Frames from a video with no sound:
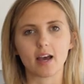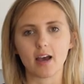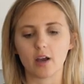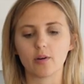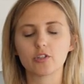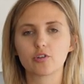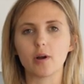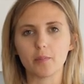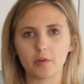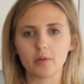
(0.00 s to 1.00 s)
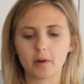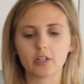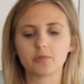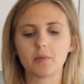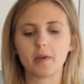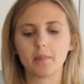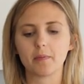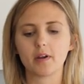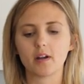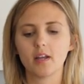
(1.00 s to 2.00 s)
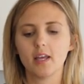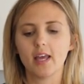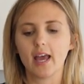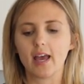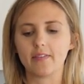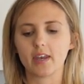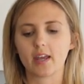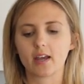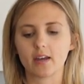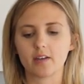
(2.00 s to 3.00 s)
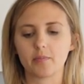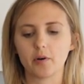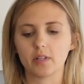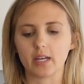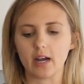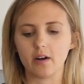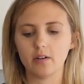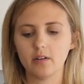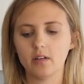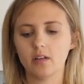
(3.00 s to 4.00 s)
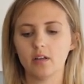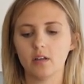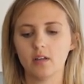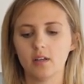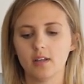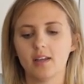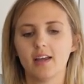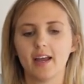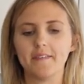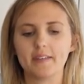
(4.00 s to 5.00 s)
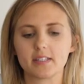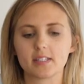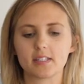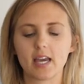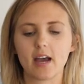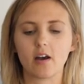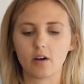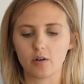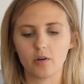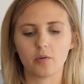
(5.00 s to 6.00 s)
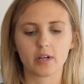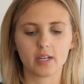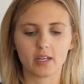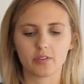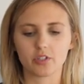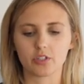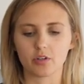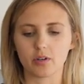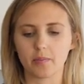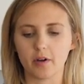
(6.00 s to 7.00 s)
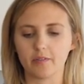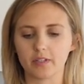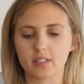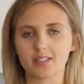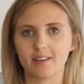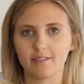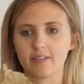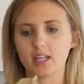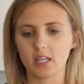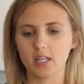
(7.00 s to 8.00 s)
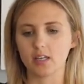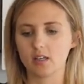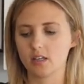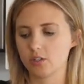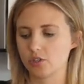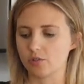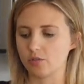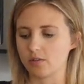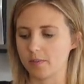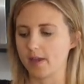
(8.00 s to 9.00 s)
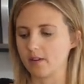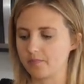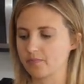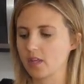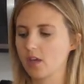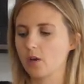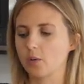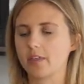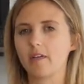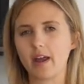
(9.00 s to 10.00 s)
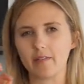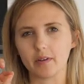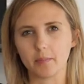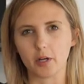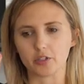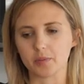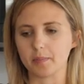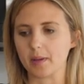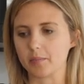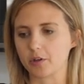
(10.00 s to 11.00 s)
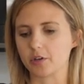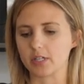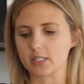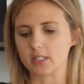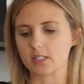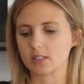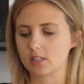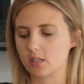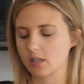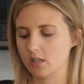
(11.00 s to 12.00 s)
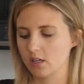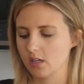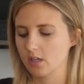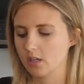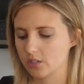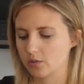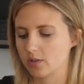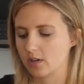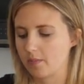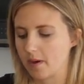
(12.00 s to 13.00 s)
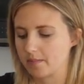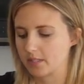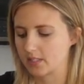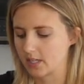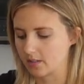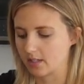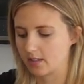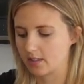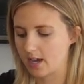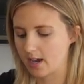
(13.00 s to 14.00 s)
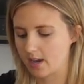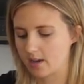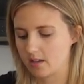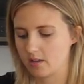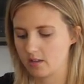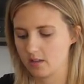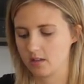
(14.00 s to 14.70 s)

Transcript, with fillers: that, I always crumple the parchment paper and then I kind of pull it out. And this is how we're gonna get the dough to perfectly fit into the pan without having parchment paper creases. So we're gonna pop this down like that.